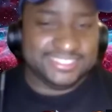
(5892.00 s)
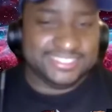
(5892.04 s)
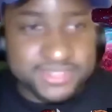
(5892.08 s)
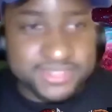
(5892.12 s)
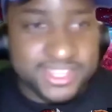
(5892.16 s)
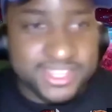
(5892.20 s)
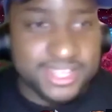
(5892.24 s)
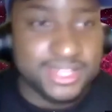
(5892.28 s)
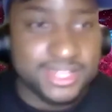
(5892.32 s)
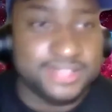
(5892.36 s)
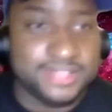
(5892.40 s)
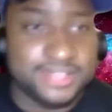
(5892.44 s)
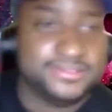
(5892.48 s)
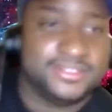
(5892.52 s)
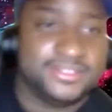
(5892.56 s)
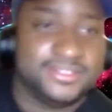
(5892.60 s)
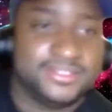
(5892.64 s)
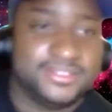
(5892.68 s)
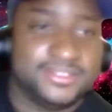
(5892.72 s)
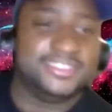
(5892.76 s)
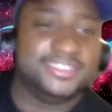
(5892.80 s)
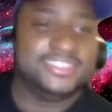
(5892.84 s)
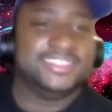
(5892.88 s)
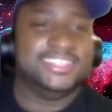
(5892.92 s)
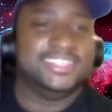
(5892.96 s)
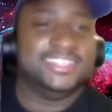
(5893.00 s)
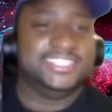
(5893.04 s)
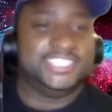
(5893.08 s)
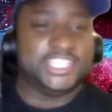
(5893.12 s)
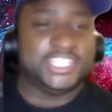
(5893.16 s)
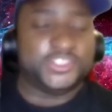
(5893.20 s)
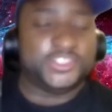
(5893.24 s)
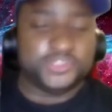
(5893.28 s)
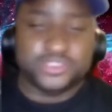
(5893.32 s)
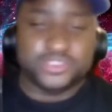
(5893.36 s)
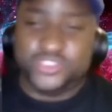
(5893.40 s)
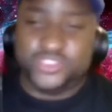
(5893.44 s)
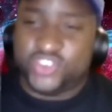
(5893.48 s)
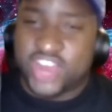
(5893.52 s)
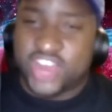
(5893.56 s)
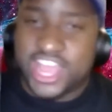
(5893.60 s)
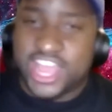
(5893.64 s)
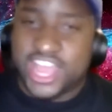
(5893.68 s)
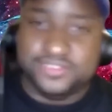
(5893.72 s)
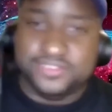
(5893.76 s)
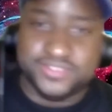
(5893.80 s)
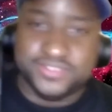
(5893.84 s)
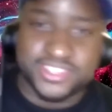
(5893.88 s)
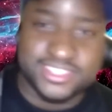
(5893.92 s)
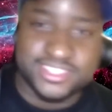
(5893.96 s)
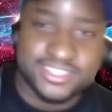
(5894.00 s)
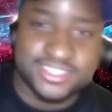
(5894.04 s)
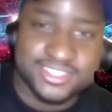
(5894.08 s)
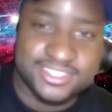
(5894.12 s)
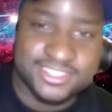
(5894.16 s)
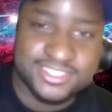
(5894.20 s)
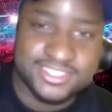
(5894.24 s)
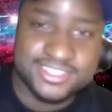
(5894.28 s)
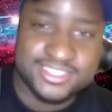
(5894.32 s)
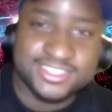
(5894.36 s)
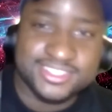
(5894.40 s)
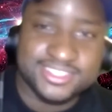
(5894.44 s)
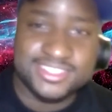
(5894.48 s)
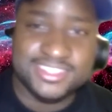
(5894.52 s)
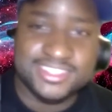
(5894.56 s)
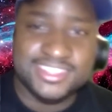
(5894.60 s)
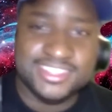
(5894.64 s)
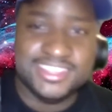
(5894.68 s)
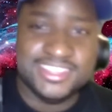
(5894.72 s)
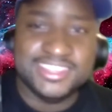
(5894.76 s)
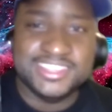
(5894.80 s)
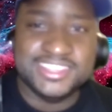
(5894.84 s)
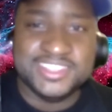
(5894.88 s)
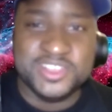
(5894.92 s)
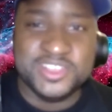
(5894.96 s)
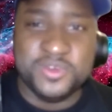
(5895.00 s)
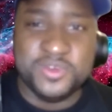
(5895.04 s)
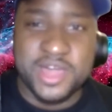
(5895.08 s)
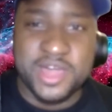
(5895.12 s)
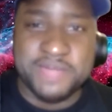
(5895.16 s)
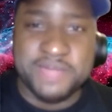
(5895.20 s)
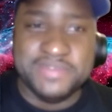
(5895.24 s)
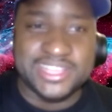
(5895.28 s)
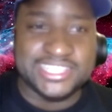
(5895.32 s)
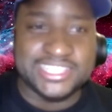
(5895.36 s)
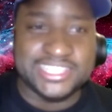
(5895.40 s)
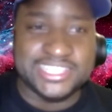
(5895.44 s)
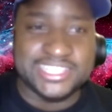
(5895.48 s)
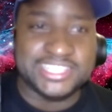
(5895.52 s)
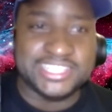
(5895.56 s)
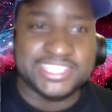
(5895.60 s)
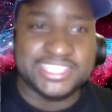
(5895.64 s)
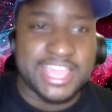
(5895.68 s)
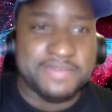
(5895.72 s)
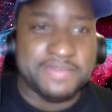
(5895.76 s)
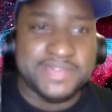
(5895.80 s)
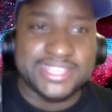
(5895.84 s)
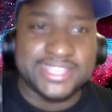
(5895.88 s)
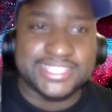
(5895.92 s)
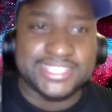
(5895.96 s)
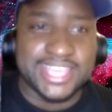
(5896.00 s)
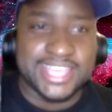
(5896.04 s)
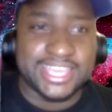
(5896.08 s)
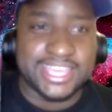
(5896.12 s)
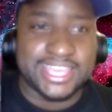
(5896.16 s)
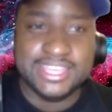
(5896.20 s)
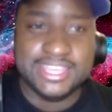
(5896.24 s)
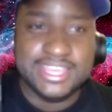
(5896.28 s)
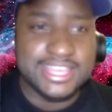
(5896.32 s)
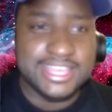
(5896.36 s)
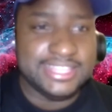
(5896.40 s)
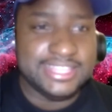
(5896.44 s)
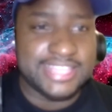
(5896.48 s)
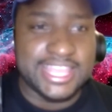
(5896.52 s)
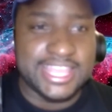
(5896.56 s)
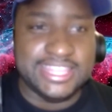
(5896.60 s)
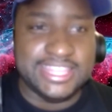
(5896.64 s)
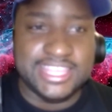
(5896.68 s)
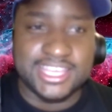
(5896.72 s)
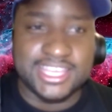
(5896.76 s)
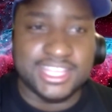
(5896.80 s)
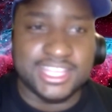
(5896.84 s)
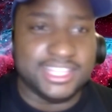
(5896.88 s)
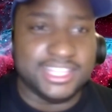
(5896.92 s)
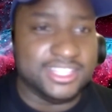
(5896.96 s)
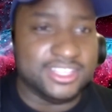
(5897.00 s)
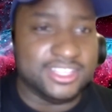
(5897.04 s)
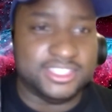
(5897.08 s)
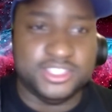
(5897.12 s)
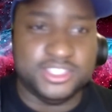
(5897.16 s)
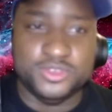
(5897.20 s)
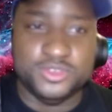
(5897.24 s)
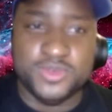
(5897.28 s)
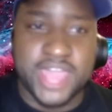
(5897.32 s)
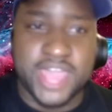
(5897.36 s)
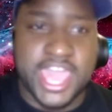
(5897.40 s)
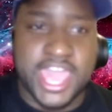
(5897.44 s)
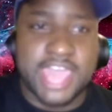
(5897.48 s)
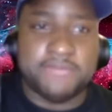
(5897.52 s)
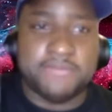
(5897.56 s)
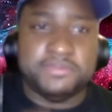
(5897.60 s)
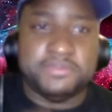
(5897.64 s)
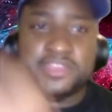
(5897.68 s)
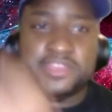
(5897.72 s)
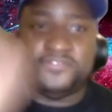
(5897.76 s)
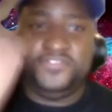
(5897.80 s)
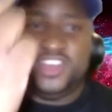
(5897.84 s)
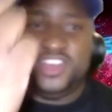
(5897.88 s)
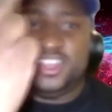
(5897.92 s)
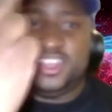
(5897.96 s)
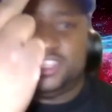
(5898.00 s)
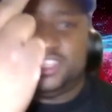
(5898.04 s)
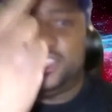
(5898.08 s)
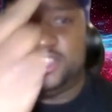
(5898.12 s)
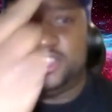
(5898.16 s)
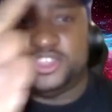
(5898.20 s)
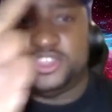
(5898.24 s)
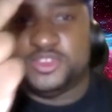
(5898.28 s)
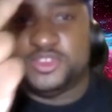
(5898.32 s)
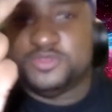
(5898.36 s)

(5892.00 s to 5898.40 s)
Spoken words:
off just for driving. The white man just looked at me. He's like, that nigga look too happy. Fuck you,